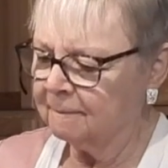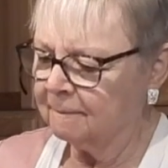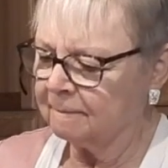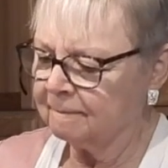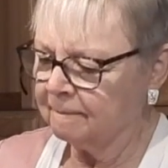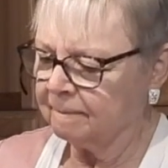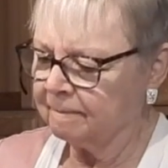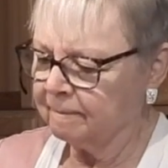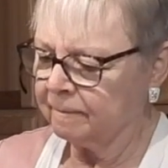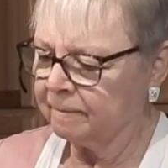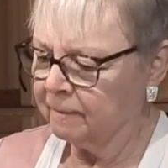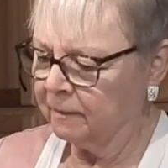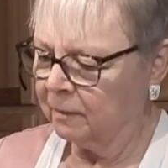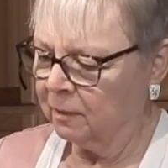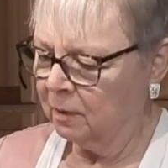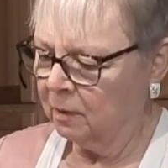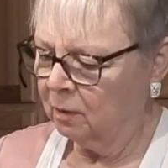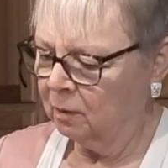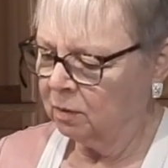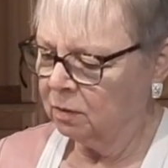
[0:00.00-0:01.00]

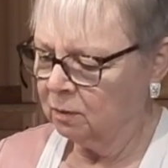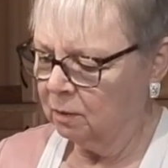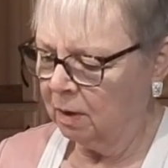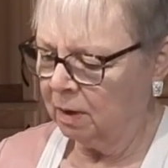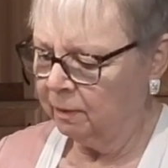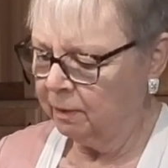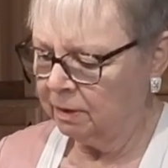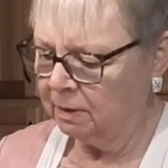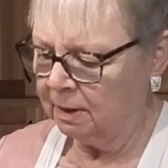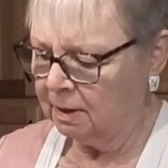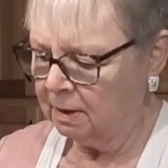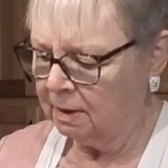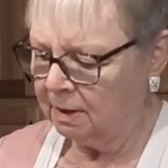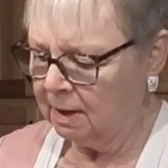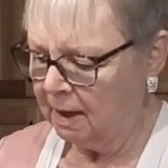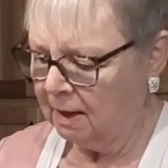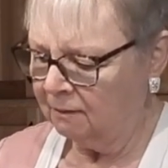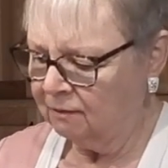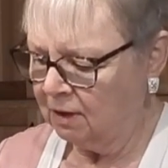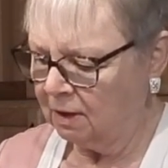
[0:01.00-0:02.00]
I wonder why we didn't
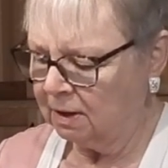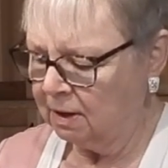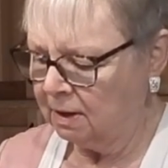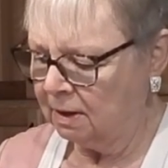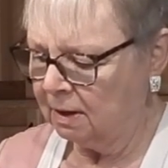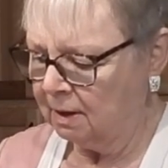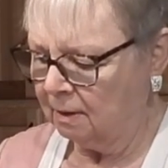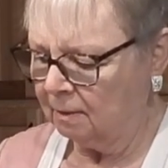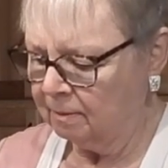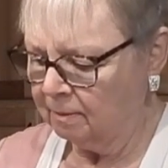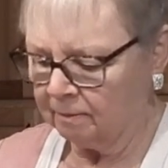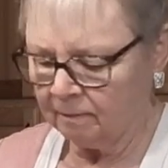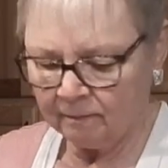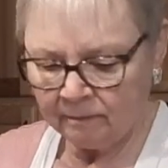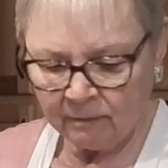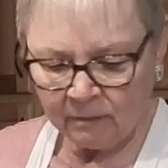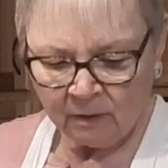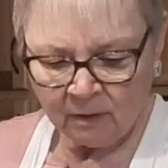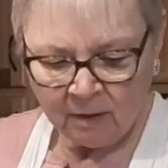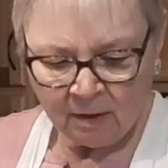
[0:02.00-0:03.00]
have any,
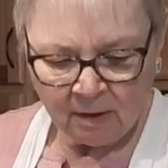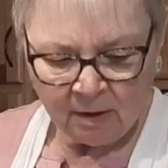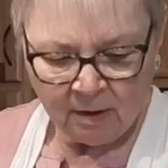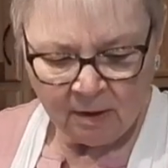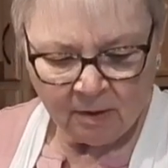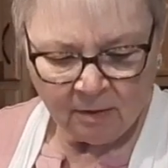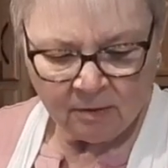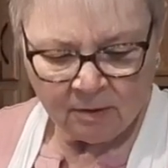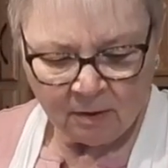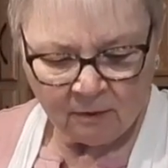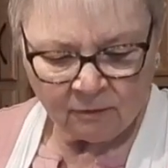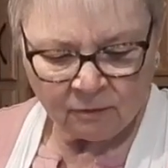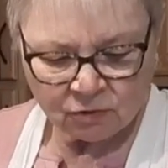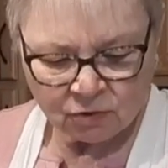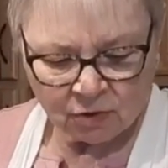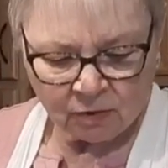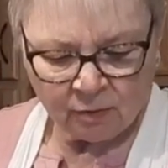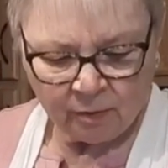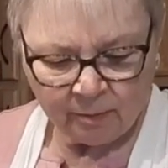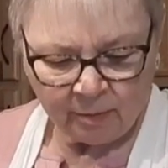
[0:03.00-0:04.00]
I'm
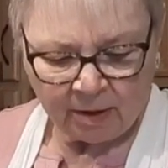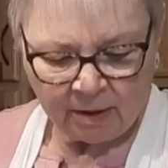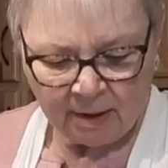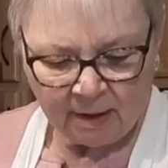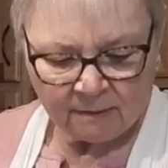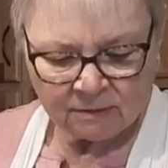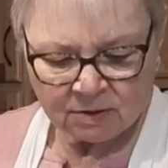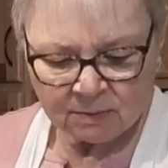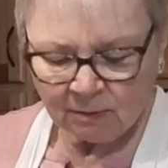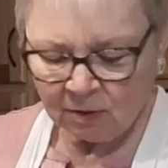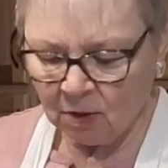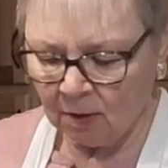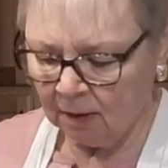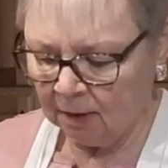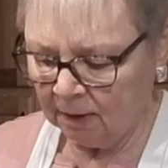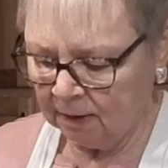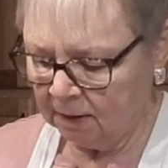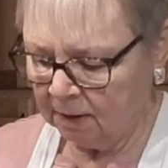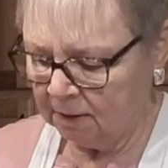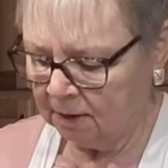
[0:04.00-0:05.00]
sure we might have some
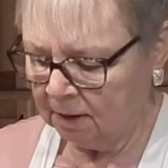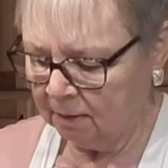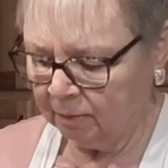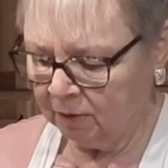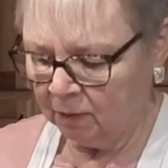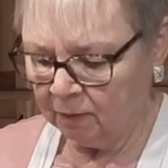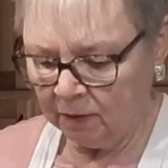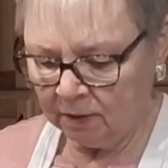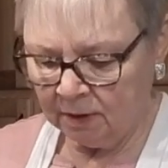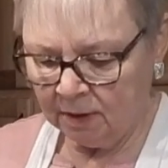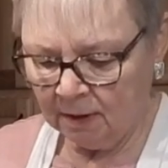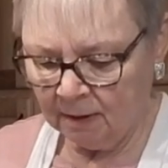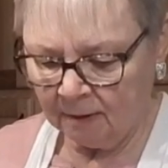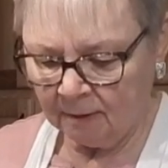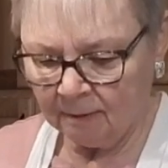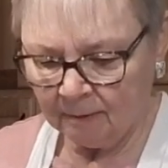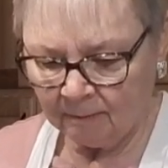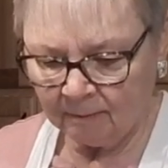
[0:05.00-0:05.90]
garlic in there, but we don't.